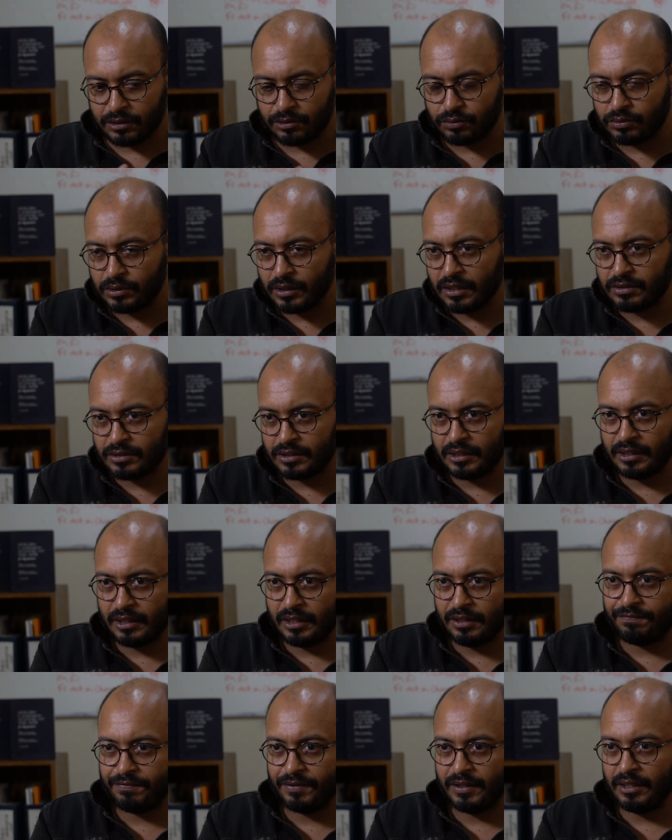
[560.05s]

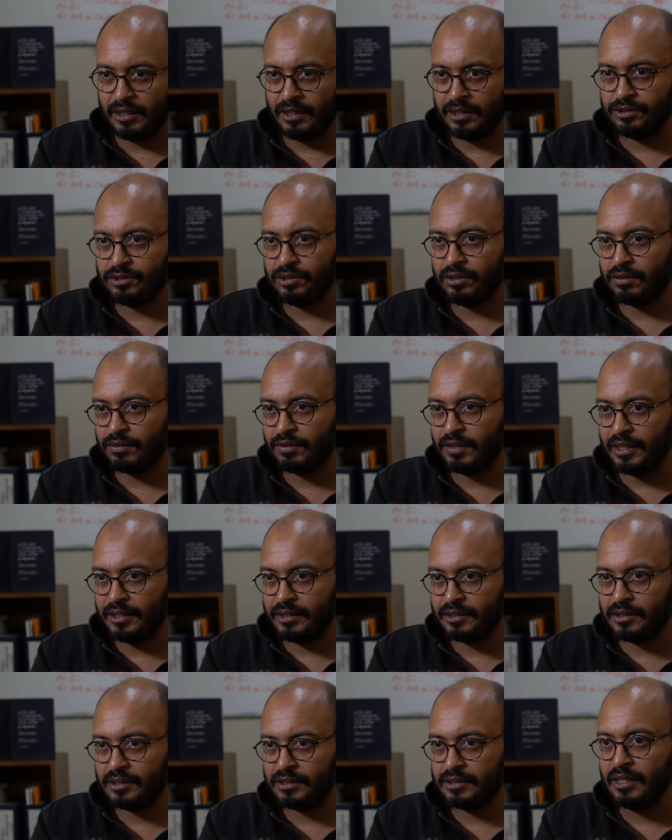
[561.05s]
2008 financial
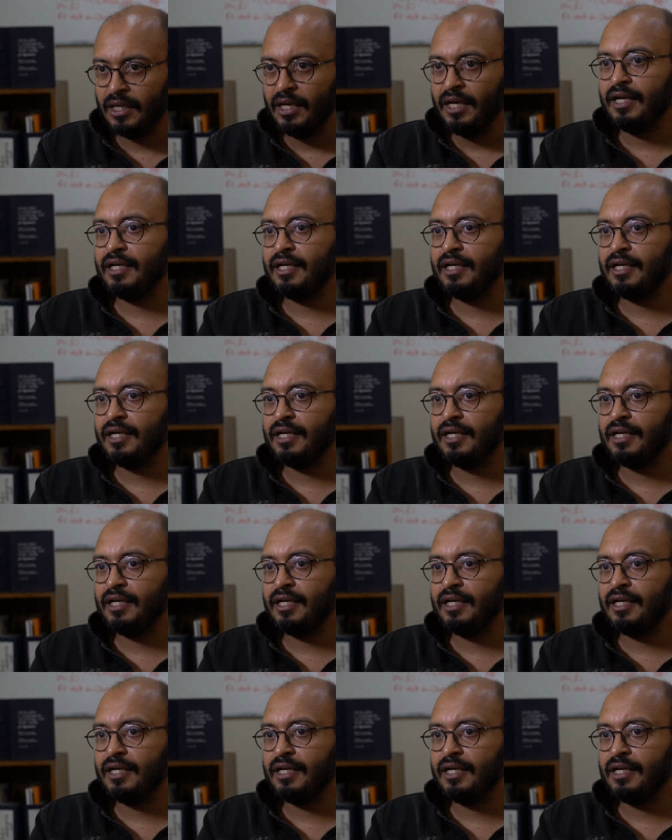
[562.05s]
crisis